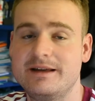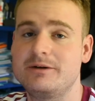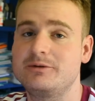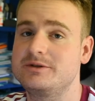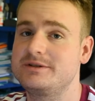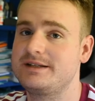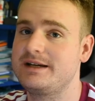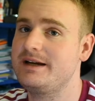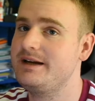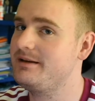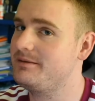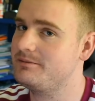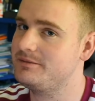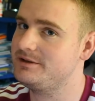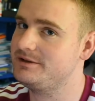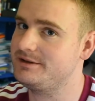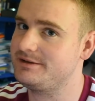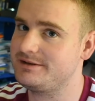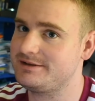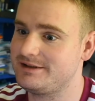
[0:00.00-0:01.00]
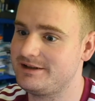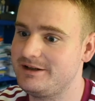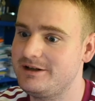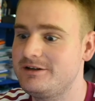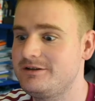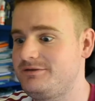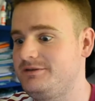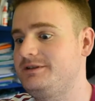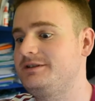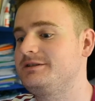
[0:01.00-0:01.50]
that was 8 months
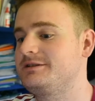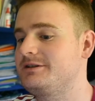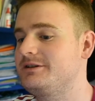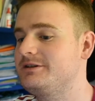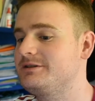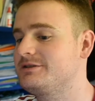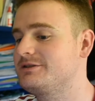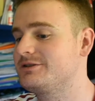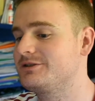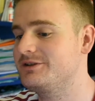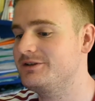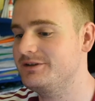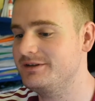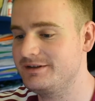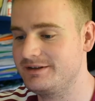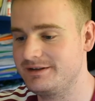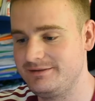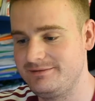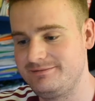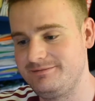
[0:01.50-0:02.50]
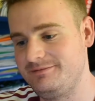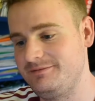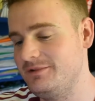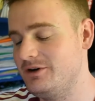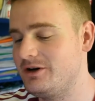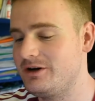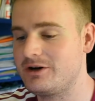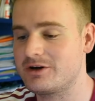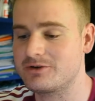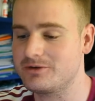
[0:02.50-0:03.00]
of testosterone,
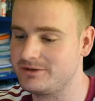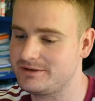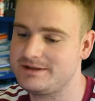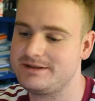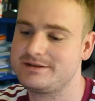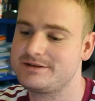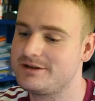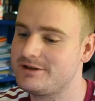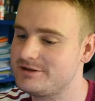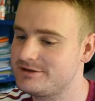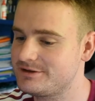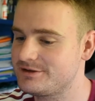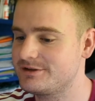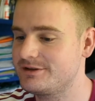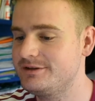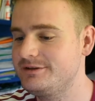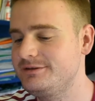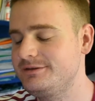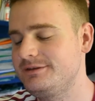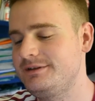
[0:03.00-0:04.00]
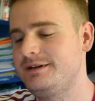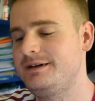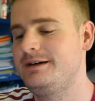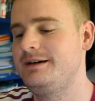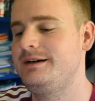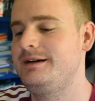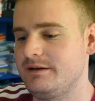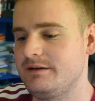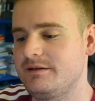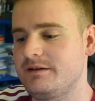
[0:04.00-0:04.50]
oral testosterone.
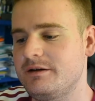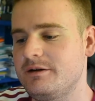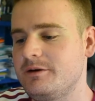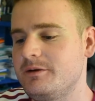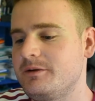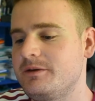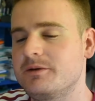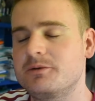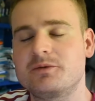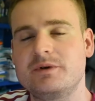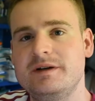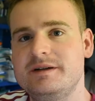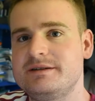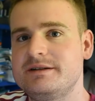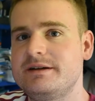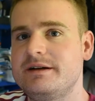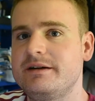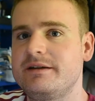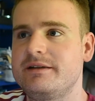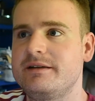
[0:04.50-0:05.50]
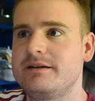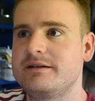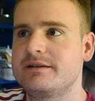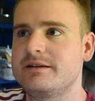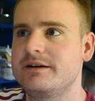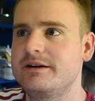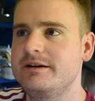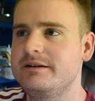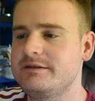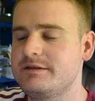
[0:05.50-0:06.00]
So the reason I think
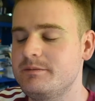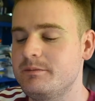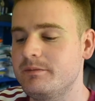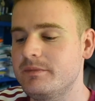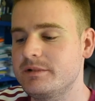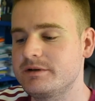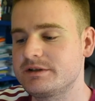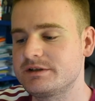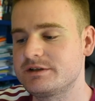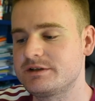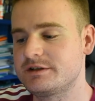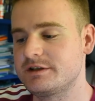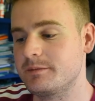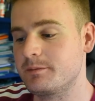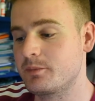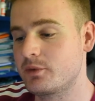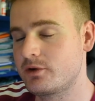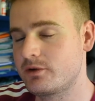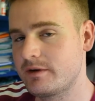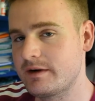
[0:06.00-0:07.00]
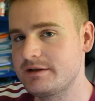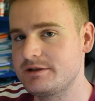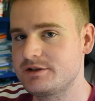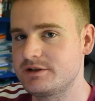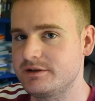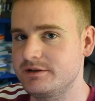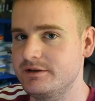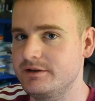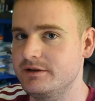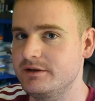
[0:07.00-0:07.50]
there isn't much
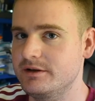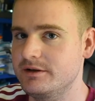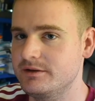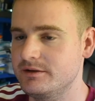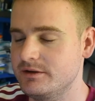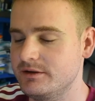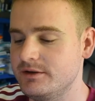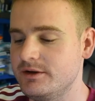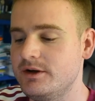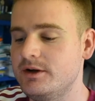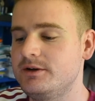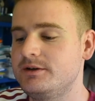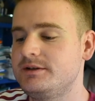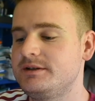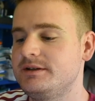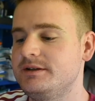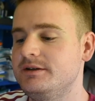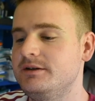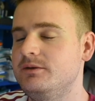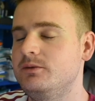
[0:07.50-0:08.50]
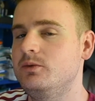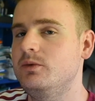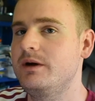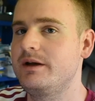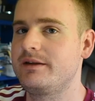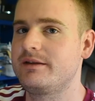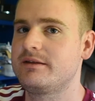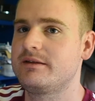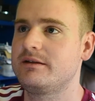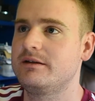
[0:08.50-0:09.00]
suppression noted
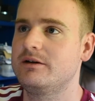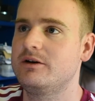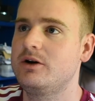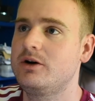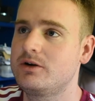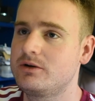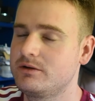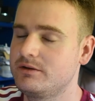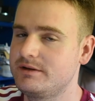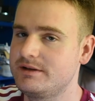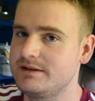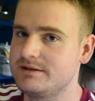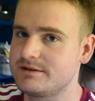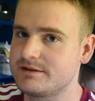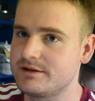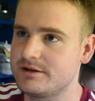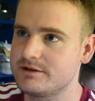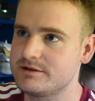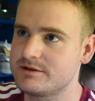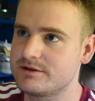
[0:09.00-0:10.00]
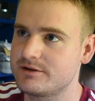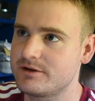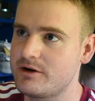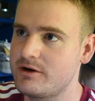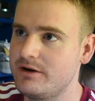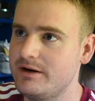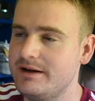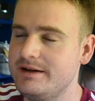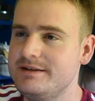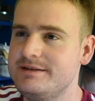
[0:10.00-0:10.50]
with oral
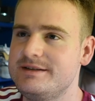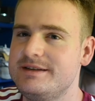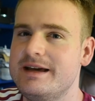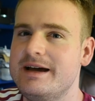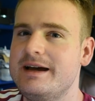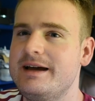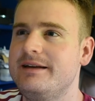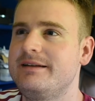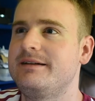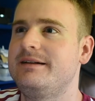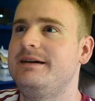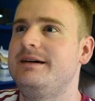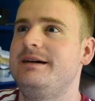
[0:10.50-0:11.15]
testosterone is that